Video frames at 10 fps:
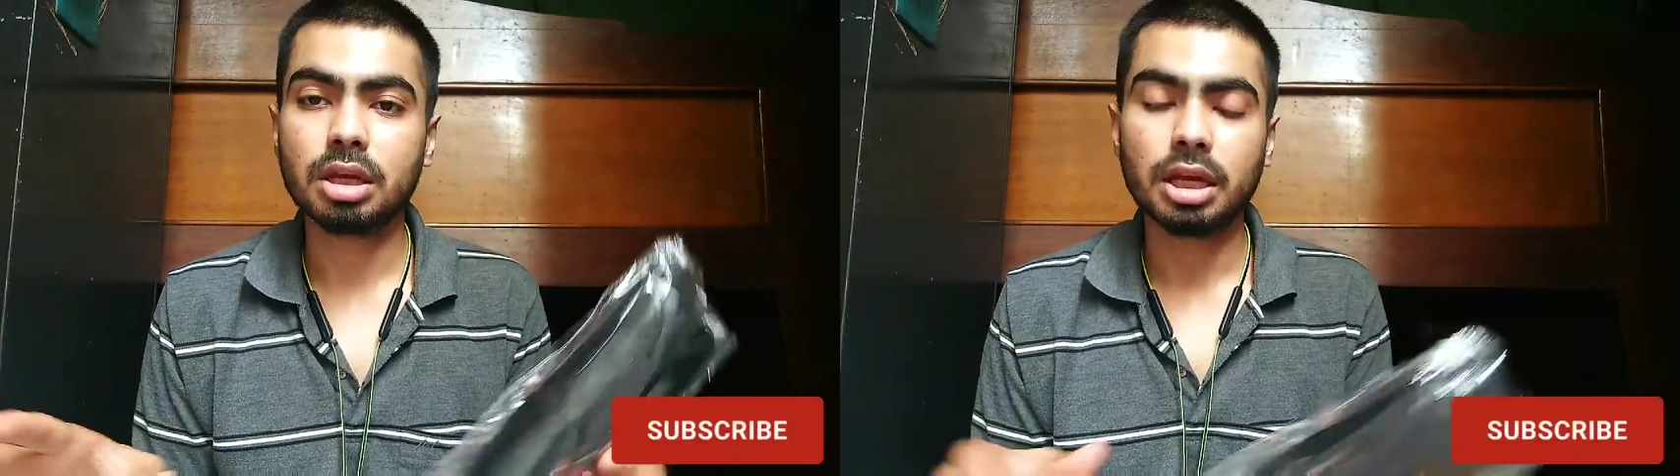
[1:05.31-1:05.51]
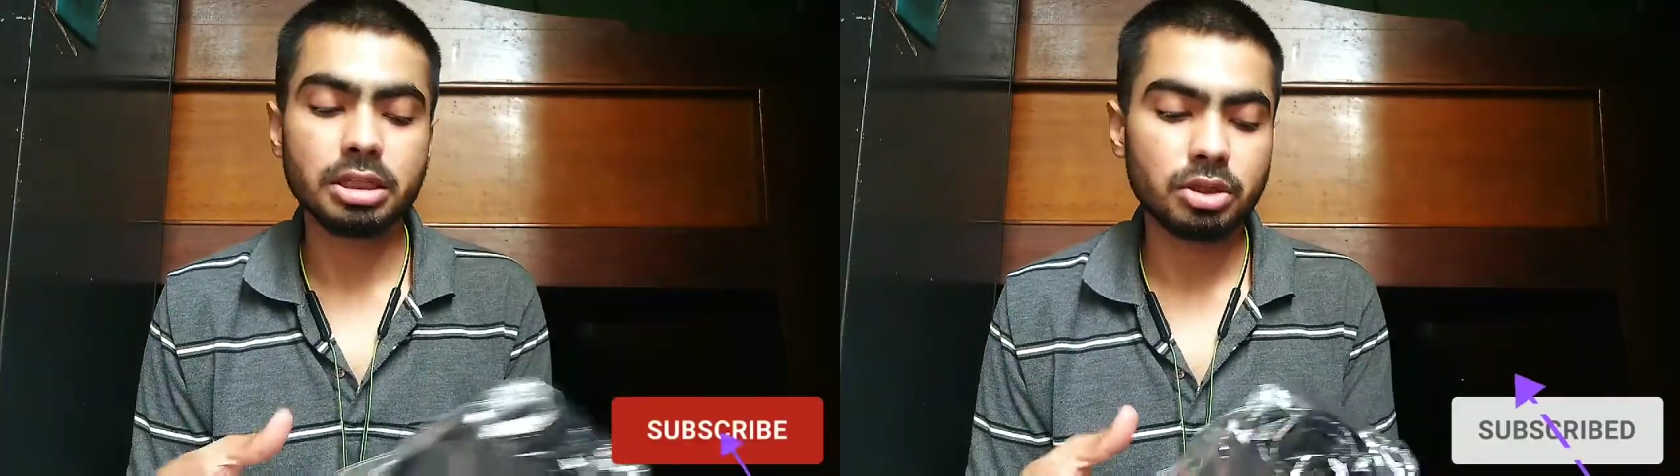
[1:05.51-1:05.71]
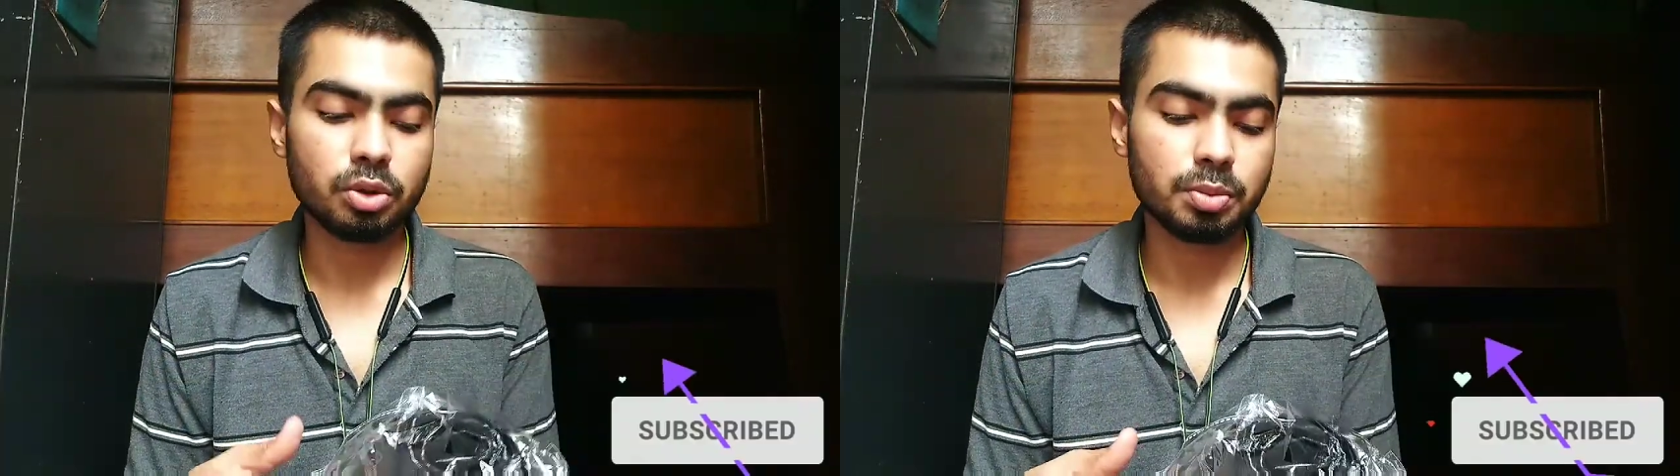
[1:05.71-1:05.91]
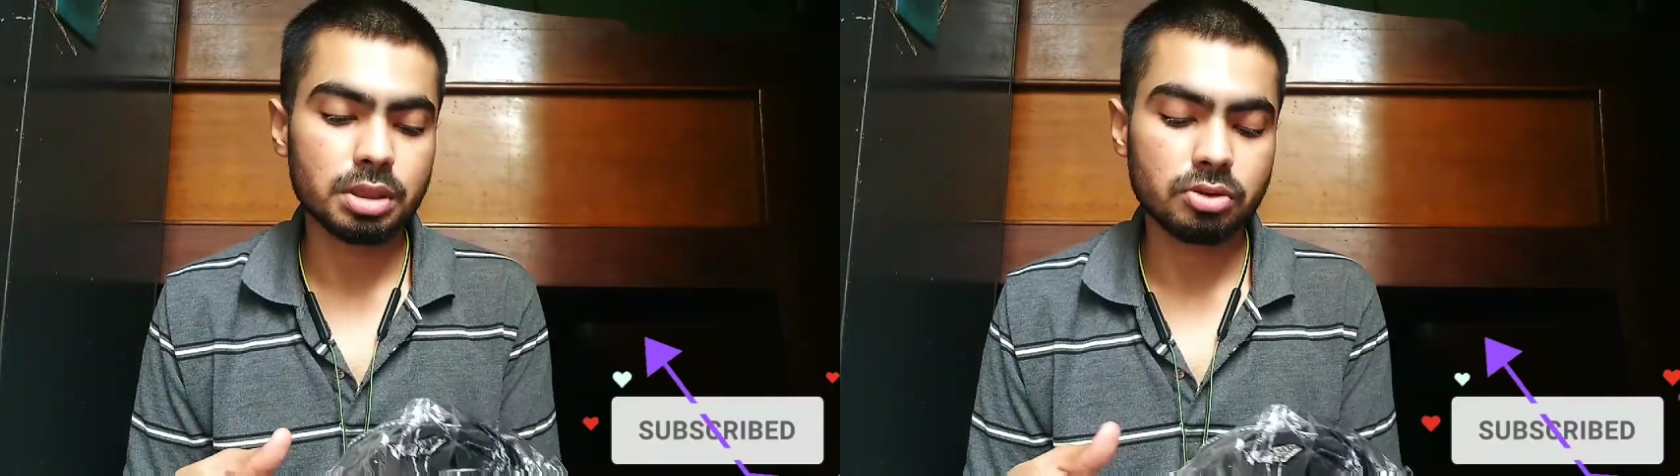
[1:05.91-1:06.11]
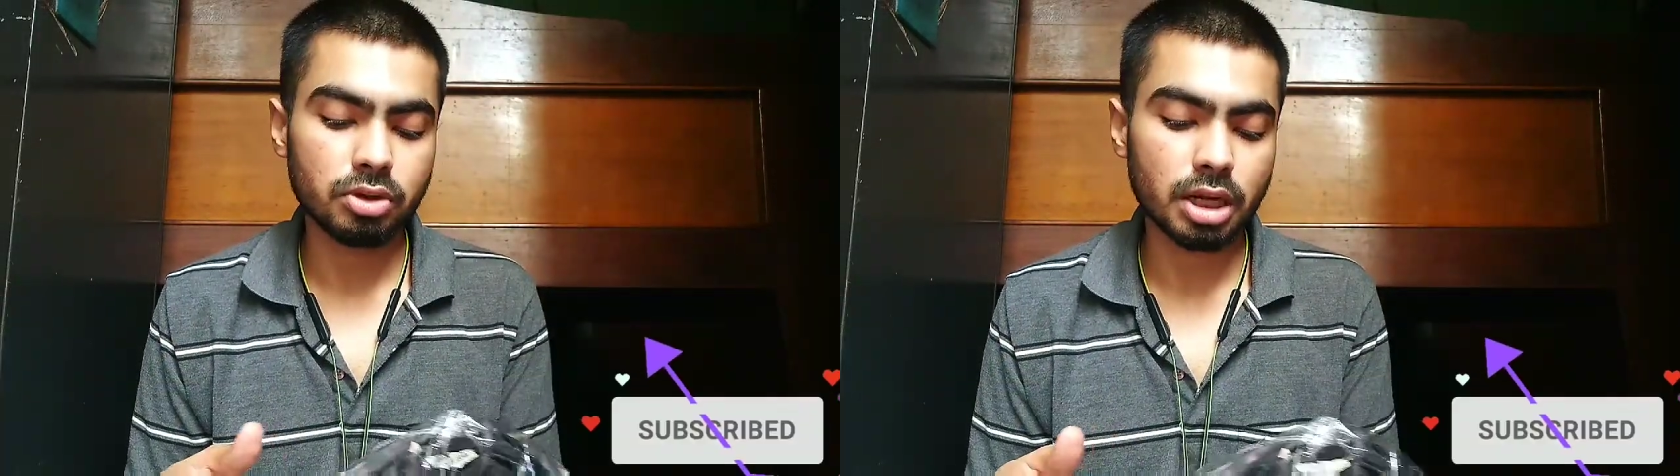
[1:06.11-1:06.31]

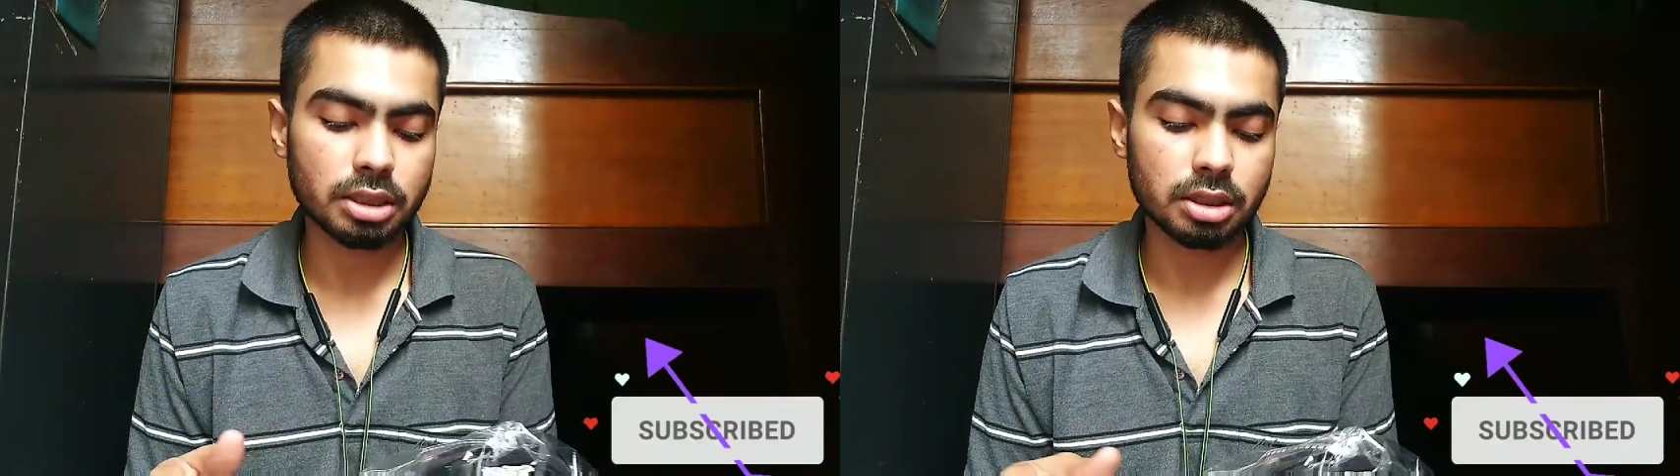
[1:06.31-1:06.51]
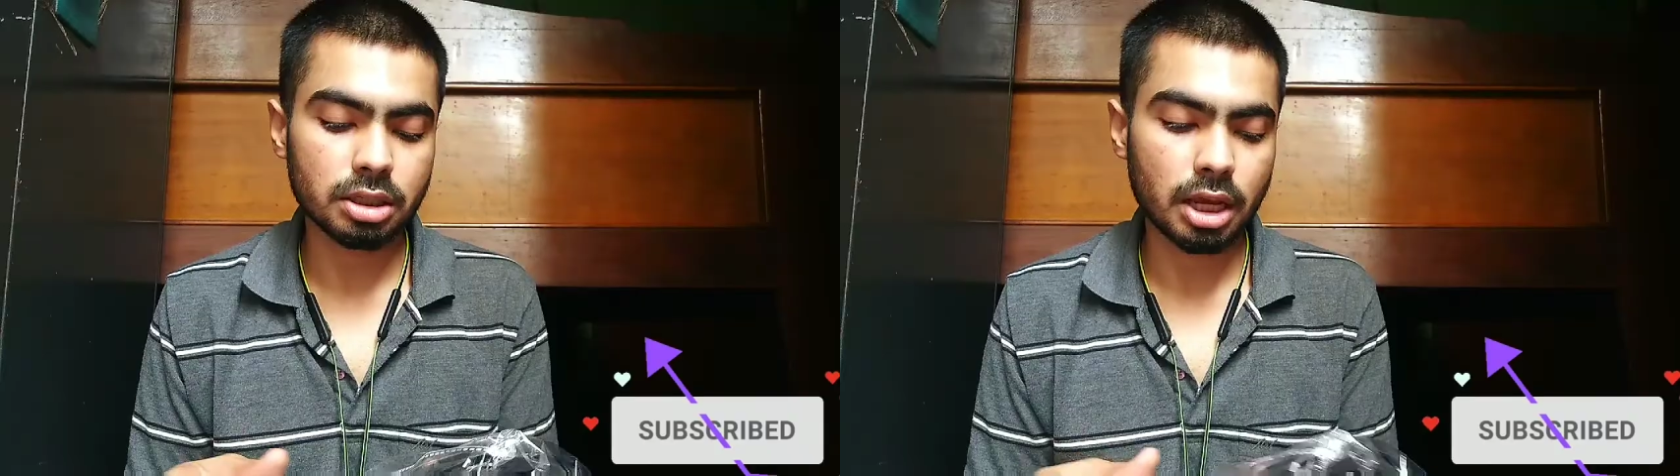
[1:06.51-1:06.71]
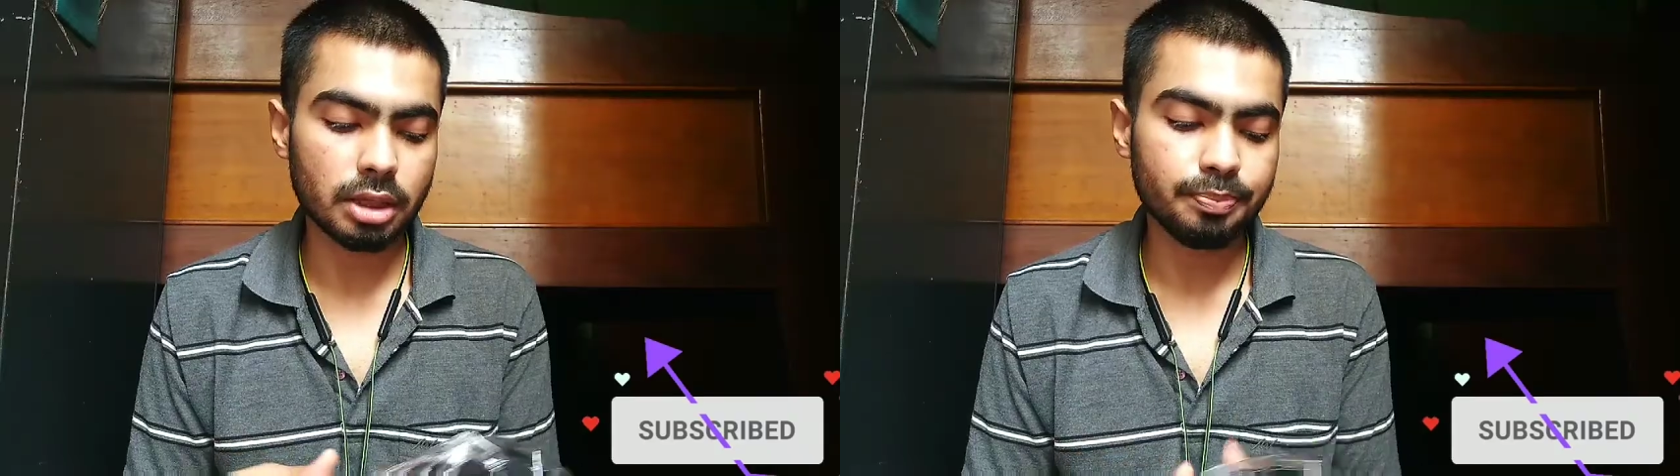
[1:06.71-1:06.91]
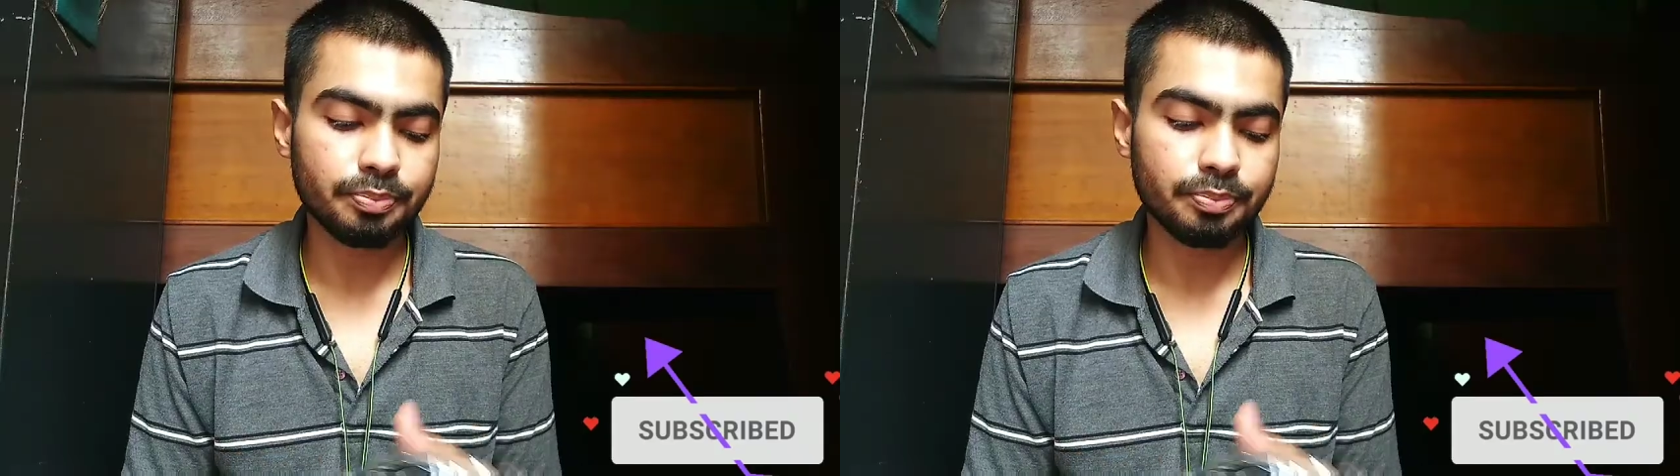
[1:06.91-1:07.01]
399.